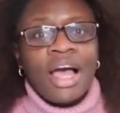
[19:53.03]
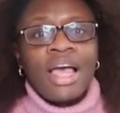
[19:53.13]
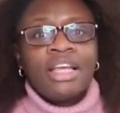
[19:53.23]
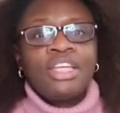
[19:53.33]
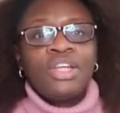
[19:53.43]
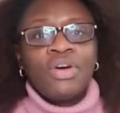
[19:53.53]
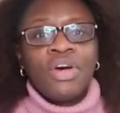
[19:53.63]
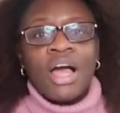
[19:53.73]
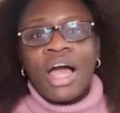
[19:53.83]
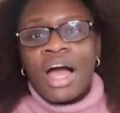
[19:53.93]
And you
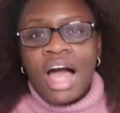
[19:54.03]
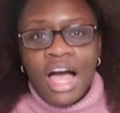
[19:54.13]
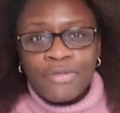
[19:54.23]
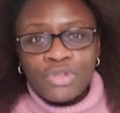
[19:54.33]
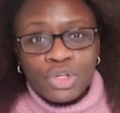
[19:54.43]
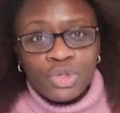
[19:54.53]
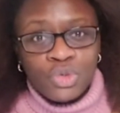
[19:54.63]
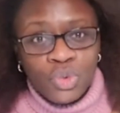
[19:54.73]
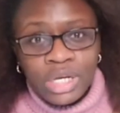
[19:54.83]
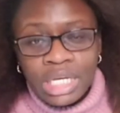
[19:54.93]
know, after
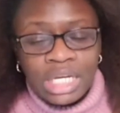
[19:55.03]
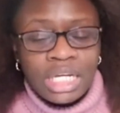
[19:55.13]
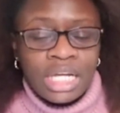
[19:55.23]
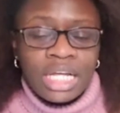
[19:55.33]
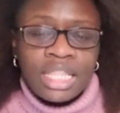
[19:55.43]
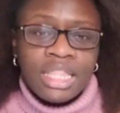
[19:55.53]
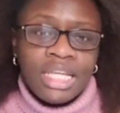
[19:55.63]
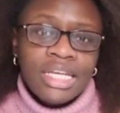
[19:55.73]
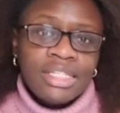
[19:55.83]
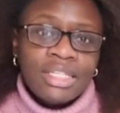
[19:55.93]
doing
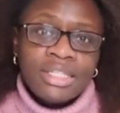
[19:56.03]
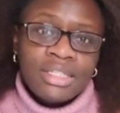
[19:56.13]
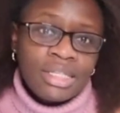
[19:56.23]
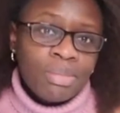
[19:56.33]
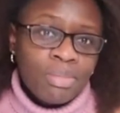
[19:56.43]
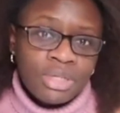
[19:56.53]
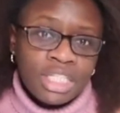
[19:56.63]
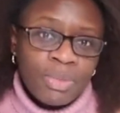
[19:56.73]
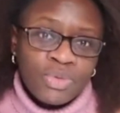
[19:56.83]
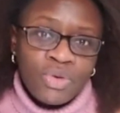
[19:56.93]
these simple
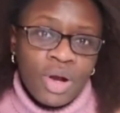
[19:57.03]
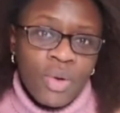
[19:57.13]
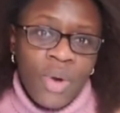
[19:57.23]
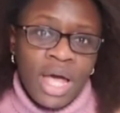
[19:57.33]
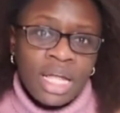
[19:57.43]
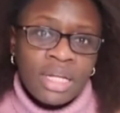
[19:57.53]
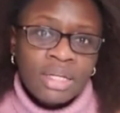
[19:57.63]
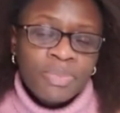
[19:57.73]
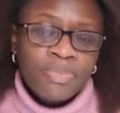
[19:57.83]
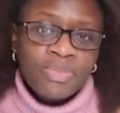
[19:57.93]
tips for a while,